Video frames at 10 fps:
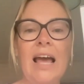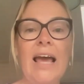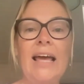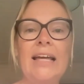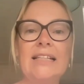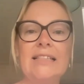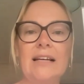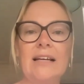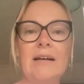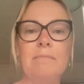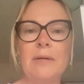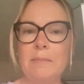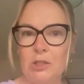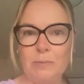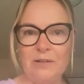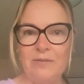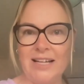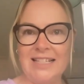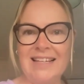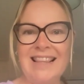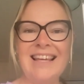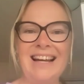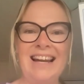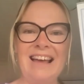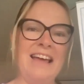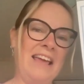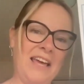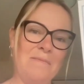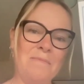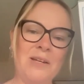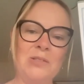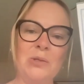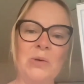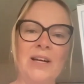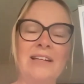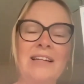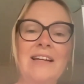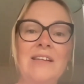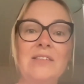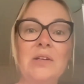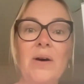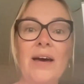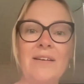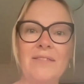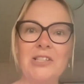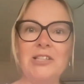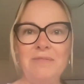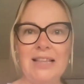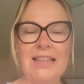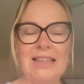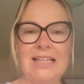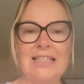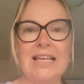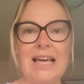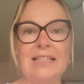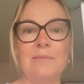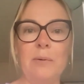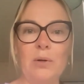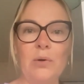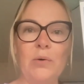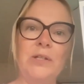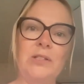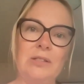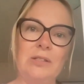And I'm a much better writer than I am a talker. So I have actually written this as a blog, which is